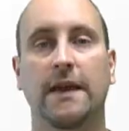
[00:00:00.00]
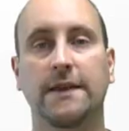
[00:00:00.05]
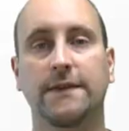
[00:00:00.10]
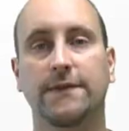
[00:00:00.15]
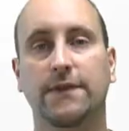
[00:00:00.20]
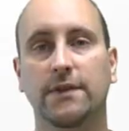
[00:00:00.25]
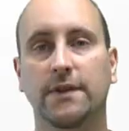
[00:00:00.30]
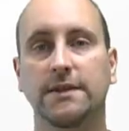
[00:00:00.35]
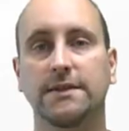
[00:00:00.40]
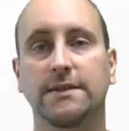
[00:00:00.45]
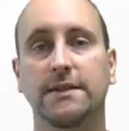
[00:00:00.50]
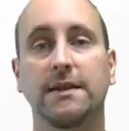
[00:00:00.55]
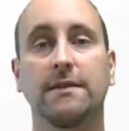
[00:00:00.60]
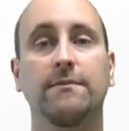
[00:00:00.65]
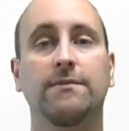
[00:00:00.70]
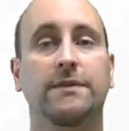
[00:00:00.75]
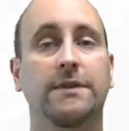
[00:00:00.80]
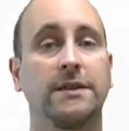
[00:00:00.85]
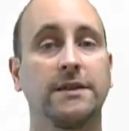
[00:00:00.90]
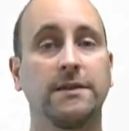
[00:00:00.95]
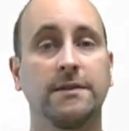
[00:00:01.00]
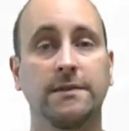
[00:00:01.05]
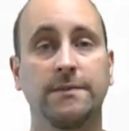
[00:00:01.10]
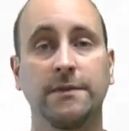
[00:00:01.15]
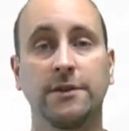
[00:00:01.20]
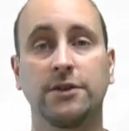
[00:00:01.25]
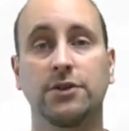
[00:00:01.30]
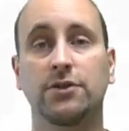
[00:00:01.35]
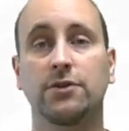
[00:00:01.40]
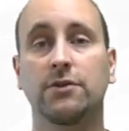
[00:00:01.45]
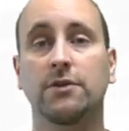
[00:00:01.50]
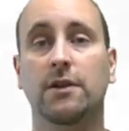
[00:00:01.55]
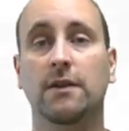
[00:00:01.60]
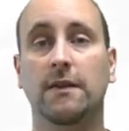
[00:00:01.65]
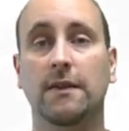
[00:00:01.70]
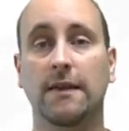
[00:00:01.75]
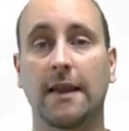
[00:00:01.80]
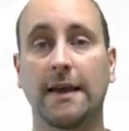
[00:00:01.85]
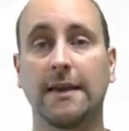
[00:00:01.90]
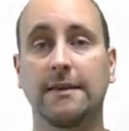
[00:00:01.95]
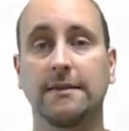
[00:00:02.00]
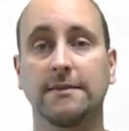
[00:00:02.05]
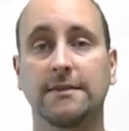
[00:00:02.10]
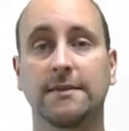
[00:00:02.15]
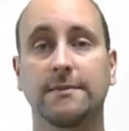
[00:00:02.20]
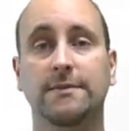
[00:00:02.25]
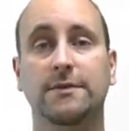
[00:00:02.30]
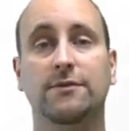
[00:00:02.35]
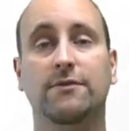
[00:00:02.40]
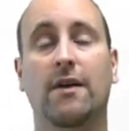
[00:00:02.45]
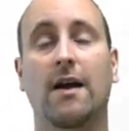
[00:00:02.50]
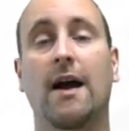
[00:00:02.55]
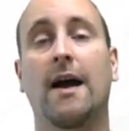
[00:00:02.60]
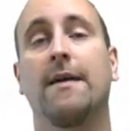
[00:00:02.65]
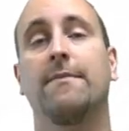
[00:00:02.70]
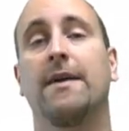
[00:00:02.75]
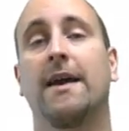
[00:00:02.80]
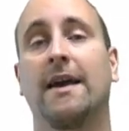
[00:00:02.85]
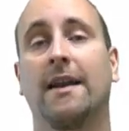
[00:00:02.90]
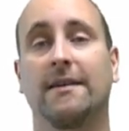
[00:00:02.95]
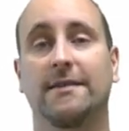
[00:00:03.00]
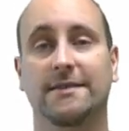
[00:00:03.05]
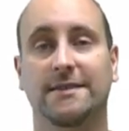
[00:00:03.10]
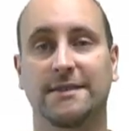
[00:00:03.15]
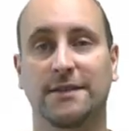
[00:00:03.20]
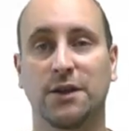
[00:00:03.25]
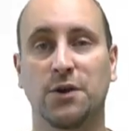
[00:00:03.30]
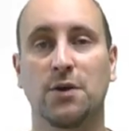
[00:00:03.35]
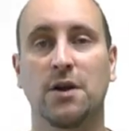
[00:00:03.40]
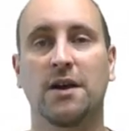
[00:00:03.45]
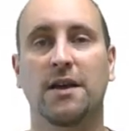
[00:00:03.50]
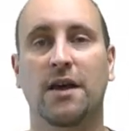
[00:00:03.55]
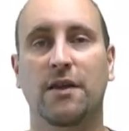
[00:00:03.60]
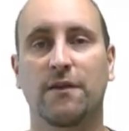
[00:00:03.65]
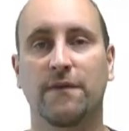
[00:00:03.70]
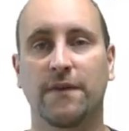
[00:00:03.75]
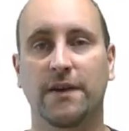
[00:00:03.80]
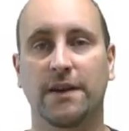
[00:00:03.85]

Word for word: Thanks for listening. Please be sure to like and subscribe, and I'll see you in another